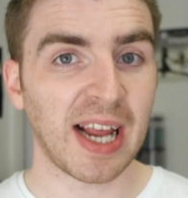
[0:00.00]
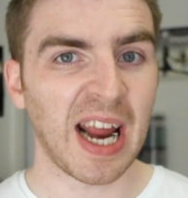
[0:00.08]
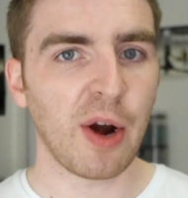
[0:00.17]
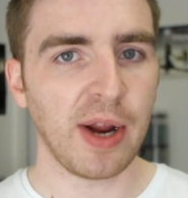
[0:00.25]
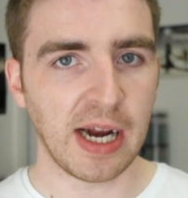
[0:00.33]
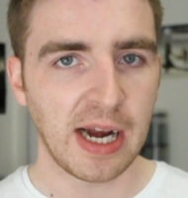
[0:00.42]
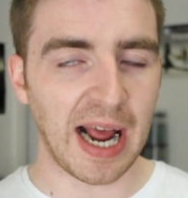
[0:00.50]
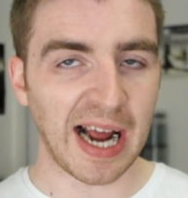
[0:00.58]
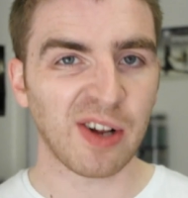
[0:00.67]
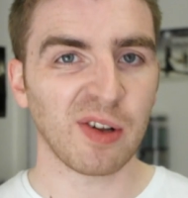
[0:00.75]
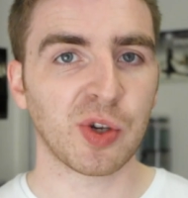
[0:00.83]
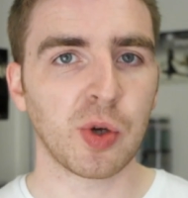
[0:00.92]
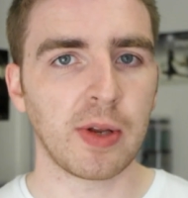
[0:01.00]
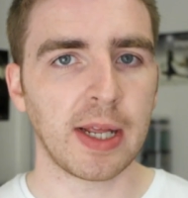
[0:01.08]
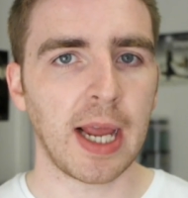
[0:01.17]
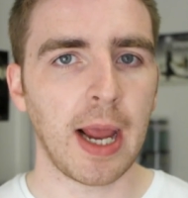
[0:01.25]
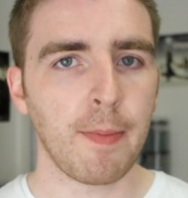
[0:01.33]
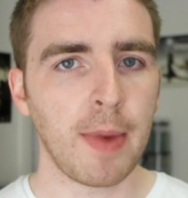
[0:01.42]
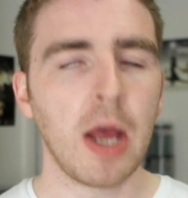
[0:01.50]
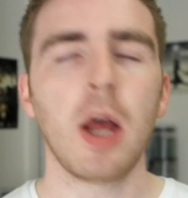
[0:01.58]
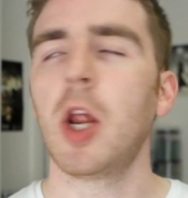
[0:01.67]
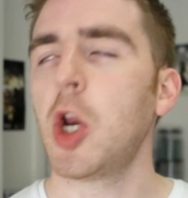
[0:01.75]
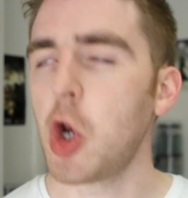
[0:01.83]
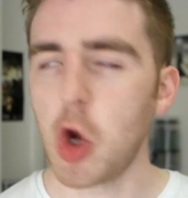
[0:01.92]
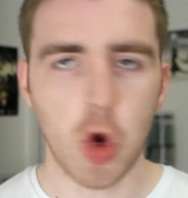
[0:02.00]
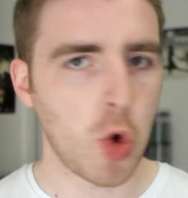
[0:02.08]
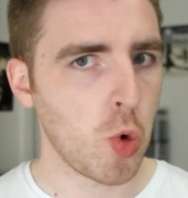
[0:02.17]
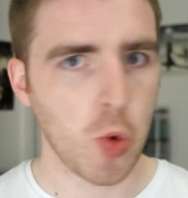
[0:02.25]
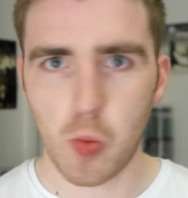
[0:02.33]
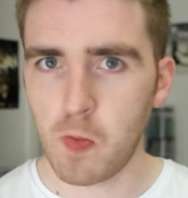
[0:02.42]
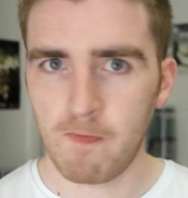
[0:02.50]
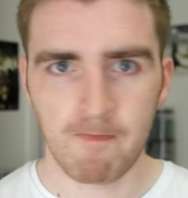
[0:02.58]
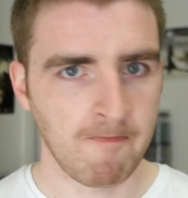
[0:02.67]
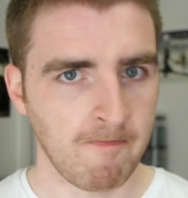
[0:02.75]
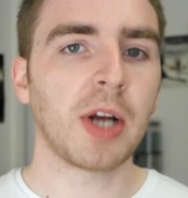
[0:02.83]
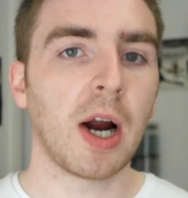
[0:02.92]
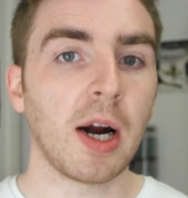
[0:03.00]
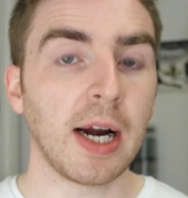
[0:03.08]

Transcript: carry an adults only game? Rockstar,